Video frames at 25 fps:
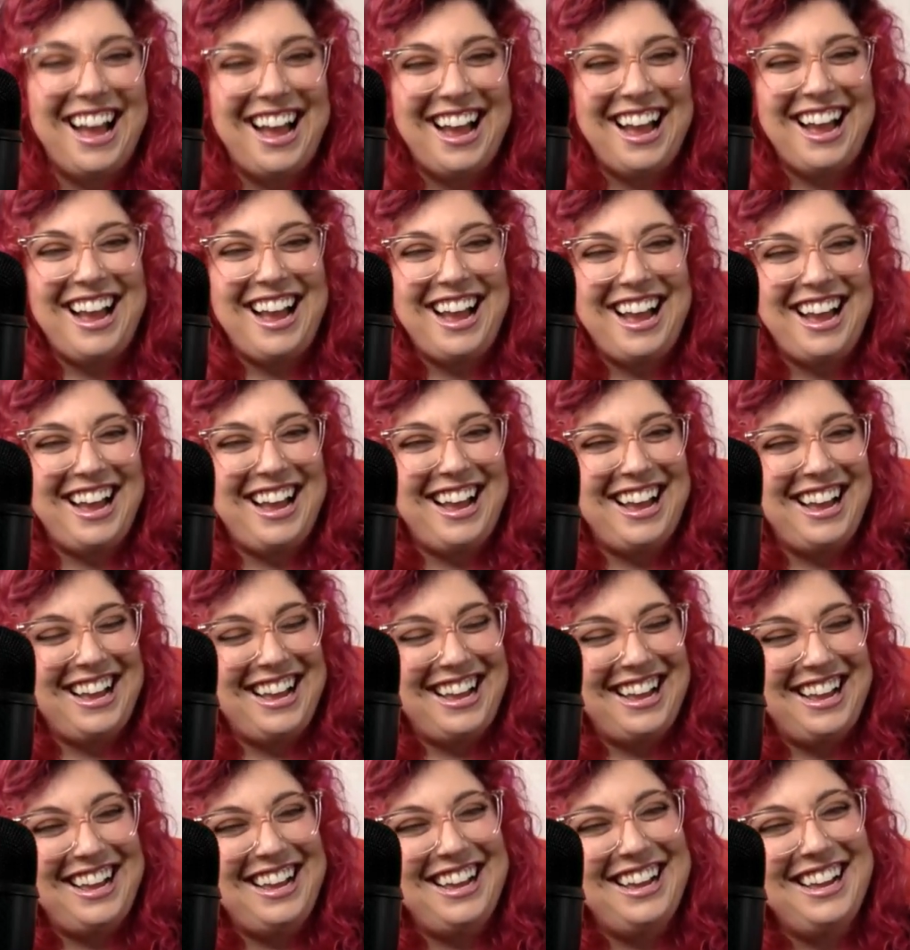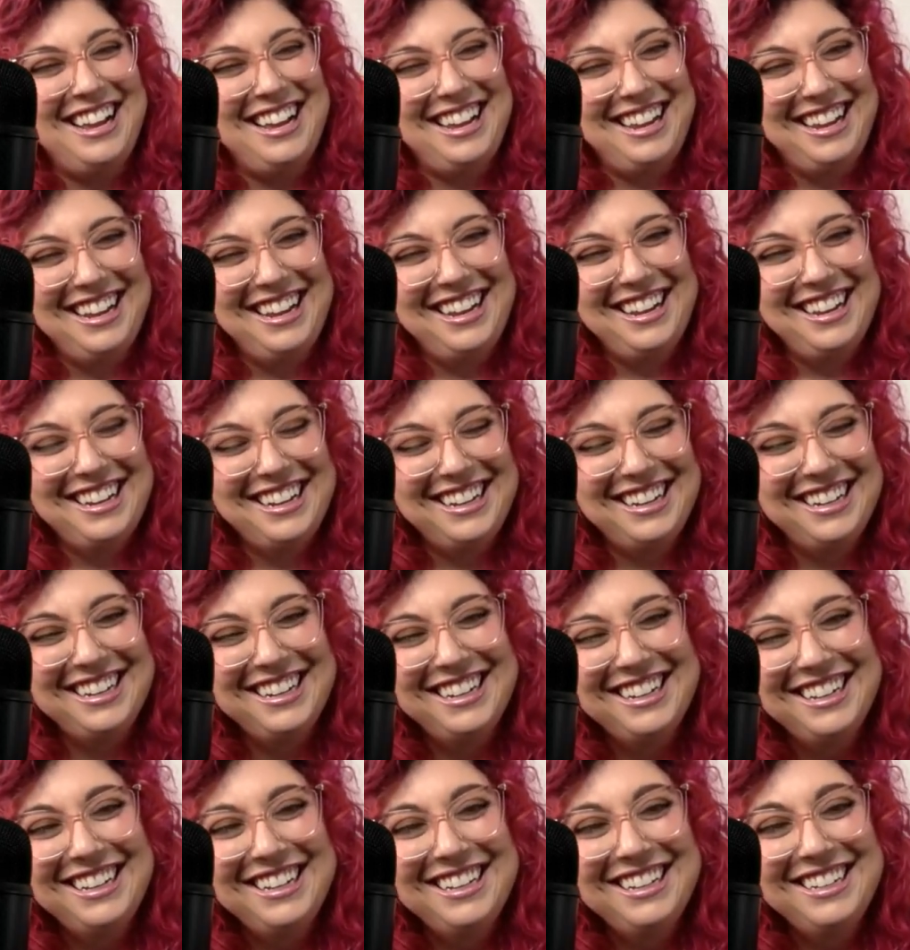
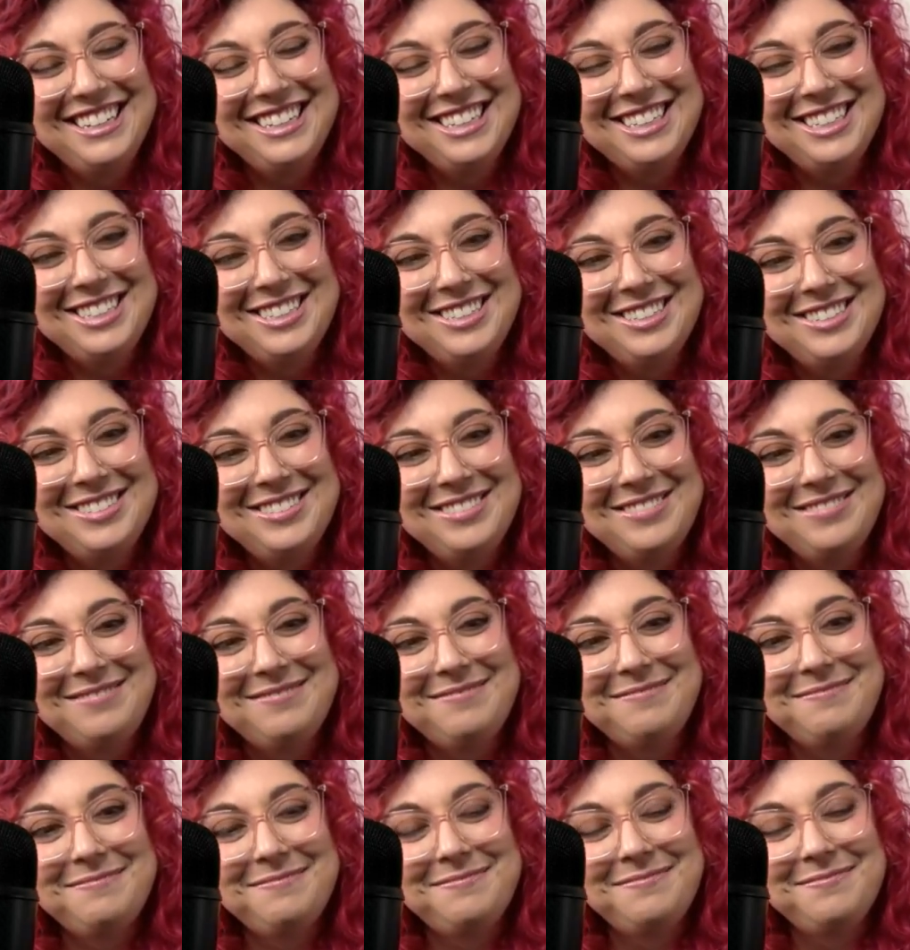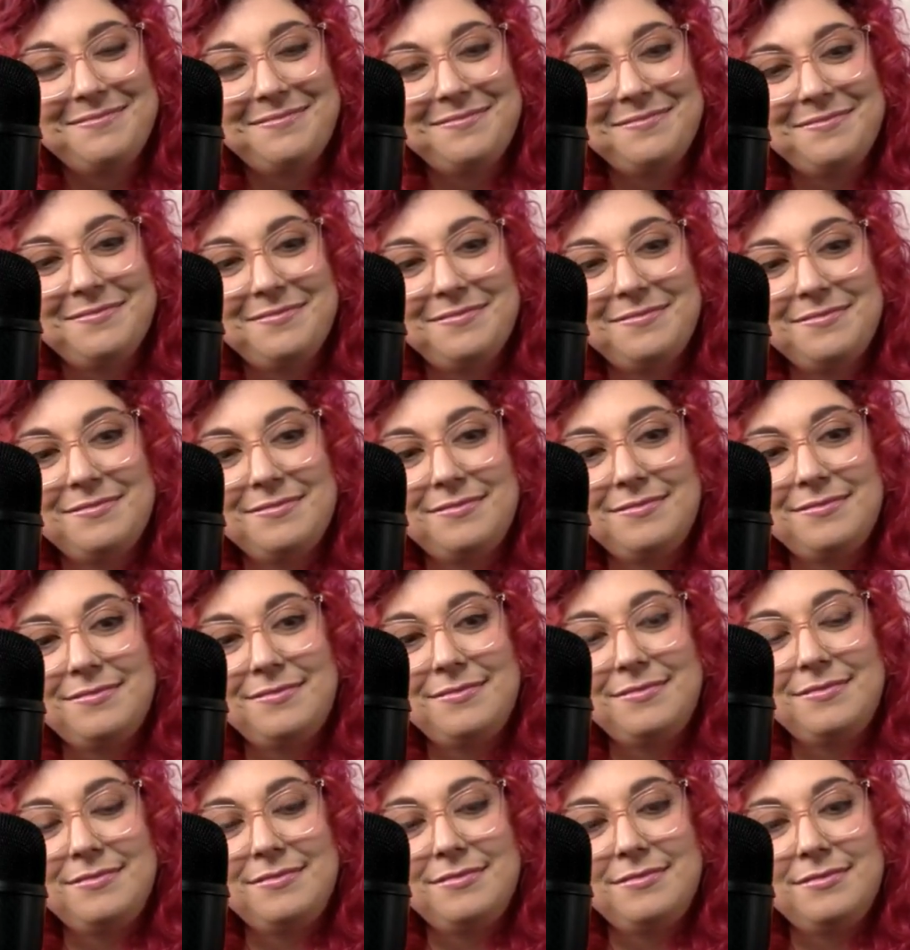
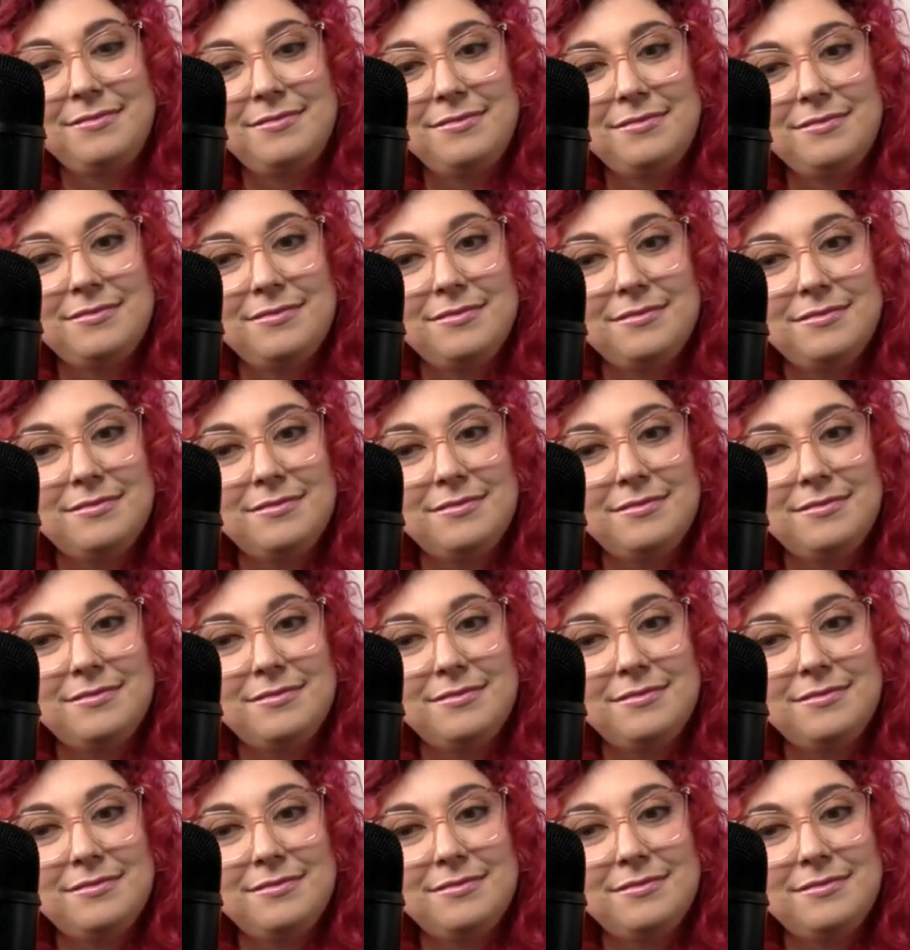(not speaking)